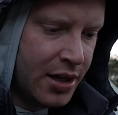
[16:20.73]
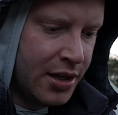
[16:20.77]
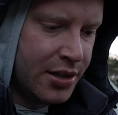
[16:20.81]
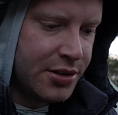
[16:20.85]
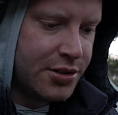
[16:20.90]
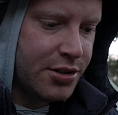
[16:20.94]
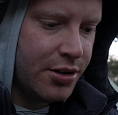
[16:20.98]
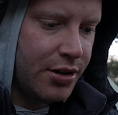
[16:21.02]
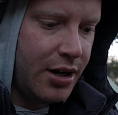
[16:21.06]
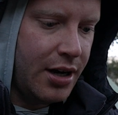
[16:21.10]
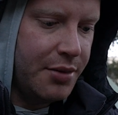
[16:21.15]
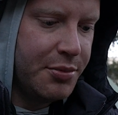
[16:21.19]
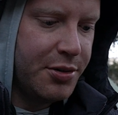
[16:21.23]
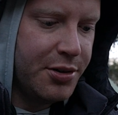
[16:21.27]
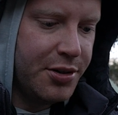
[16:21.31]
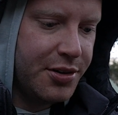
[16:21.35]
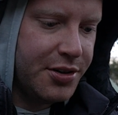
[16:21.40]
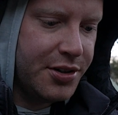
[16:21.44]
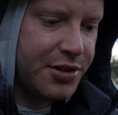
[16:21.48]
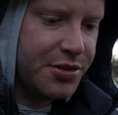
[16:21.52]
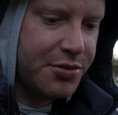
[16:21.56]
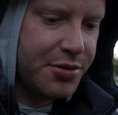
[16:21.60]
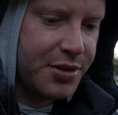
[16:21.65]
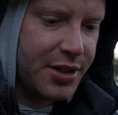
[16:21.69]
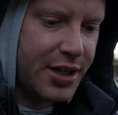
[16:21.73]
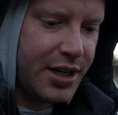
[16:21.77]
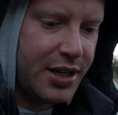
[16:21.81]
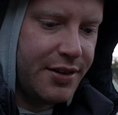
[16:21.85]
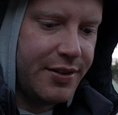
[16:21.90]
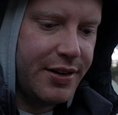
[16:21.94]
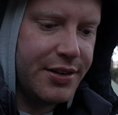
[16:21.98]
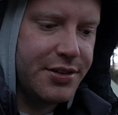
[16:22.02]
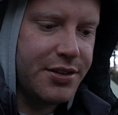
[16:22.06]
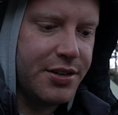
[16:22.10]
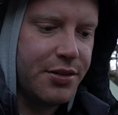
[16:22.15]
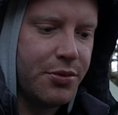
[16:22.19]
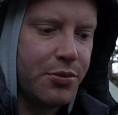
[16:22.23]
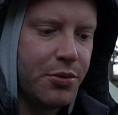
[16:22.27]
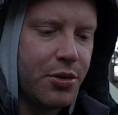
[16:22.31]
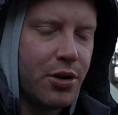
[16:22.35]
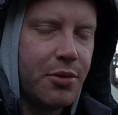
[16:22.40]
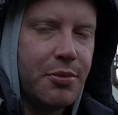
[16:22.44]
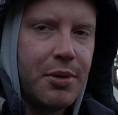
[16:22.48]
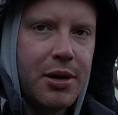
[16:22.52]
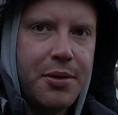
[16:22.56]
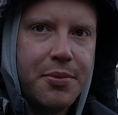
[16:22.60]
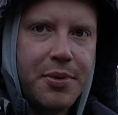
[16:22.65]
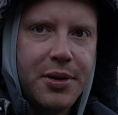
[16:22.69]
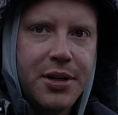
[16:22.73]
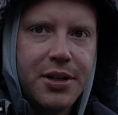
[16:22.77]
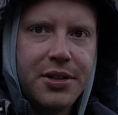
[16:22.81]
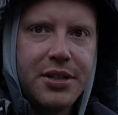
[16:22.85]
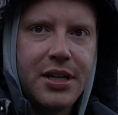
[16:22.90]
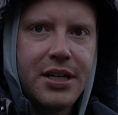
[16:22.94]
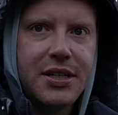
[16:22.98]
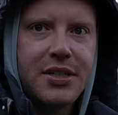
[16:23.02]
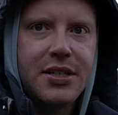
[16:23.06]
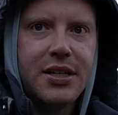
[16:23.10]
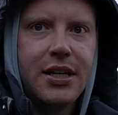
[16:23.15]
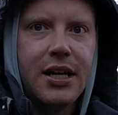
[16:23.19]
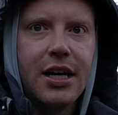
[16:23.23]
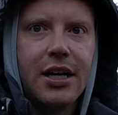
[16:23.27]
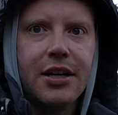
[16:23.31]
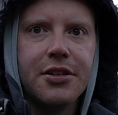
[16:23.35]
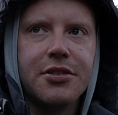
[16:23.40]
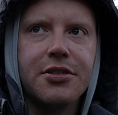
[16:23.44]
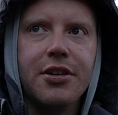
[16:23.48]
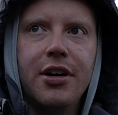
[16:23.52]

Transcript: So I'm doing this one kind of as a warm-up and to test it out.